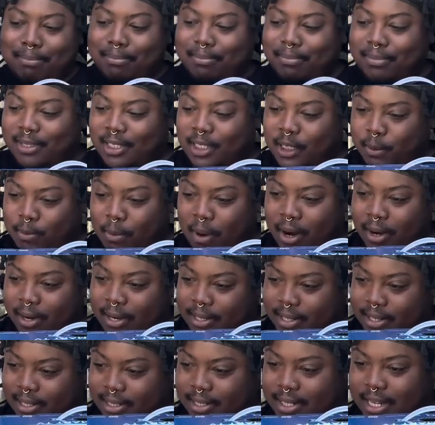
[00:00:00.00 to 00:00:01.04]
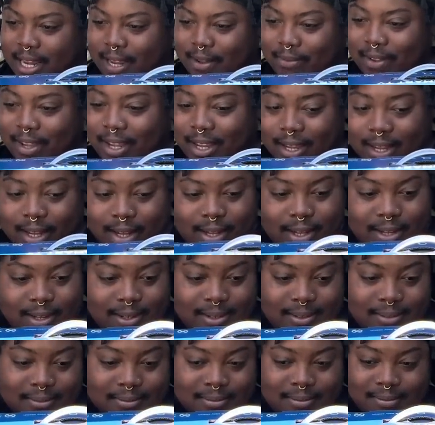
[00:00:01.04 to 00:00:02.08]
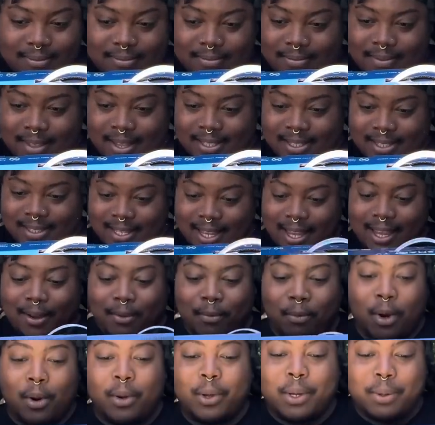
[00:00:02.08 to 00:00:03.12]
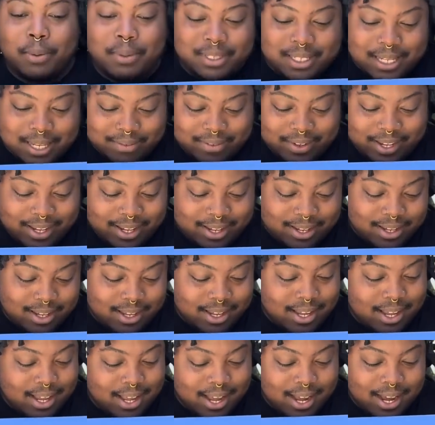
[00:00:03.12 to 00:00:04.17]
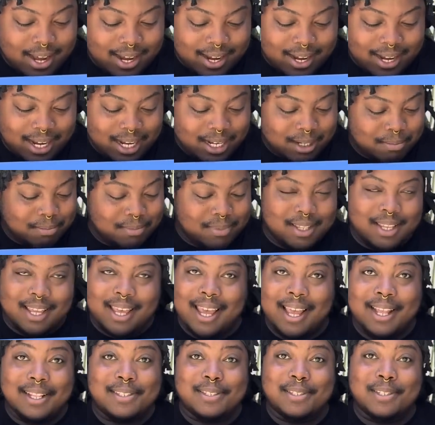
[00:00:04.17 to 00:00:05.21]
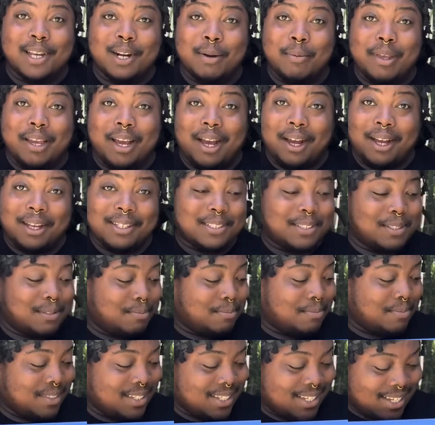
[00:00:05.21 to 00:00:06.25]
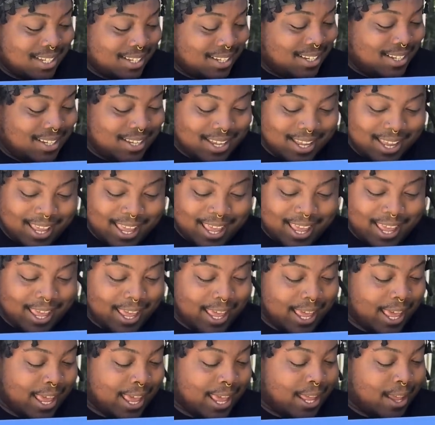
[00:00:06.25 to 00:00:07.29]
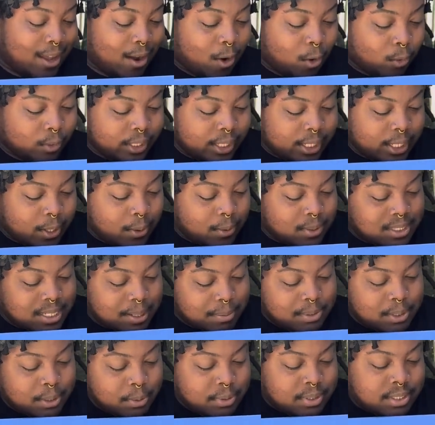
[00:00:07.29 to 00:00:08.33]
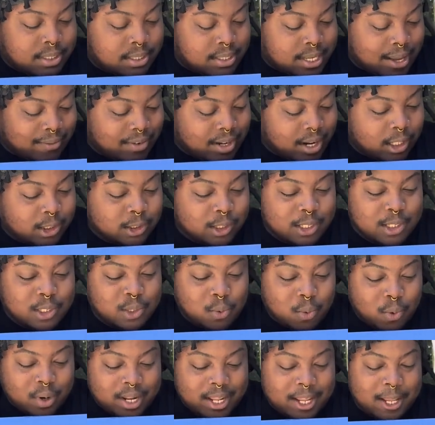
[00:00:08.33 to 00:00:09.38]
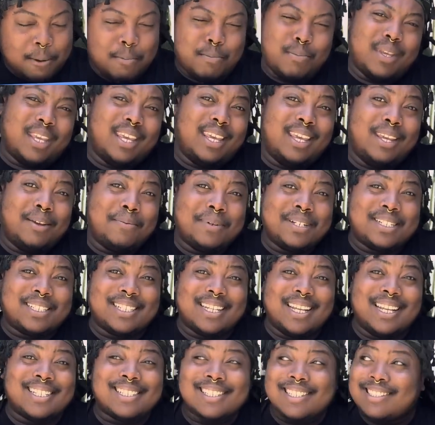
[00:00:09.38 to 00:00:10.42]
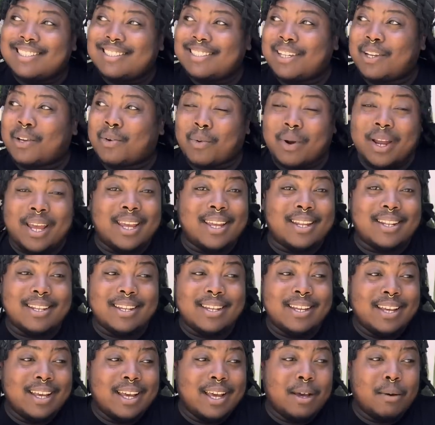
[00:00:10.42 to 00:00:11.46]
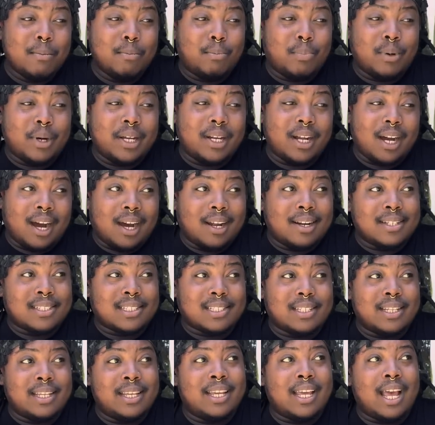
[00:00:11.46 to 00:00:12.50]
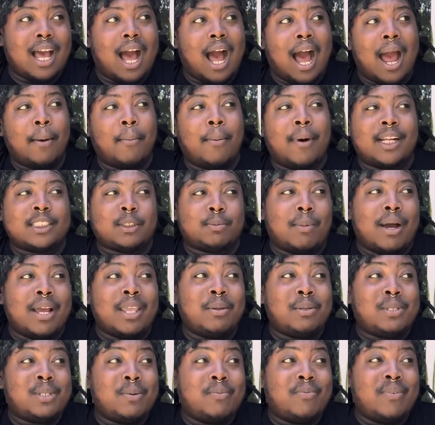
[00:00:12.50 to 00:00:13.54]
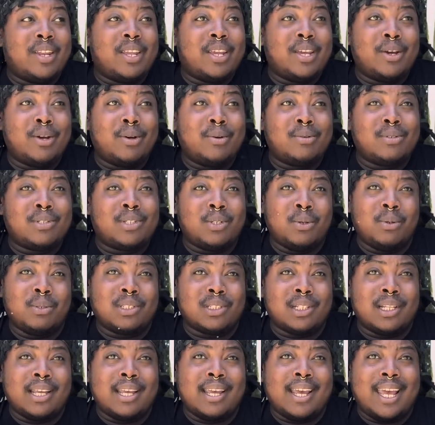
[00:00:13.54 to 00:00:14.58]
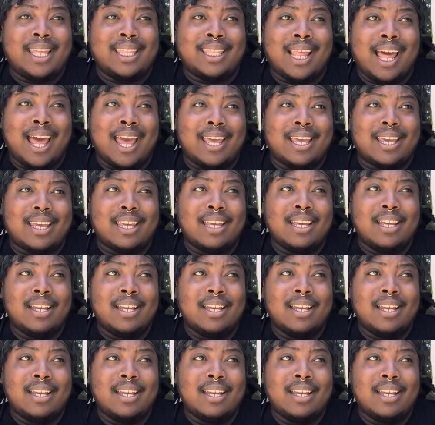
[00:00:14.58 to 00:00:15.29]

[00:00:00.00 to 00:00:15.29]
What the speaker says: smart TV. This is a Roku TV. It's gonna be awesome. It only goes up to 720p, which isn't great, but honestly, I watch my YouTube videos usually in like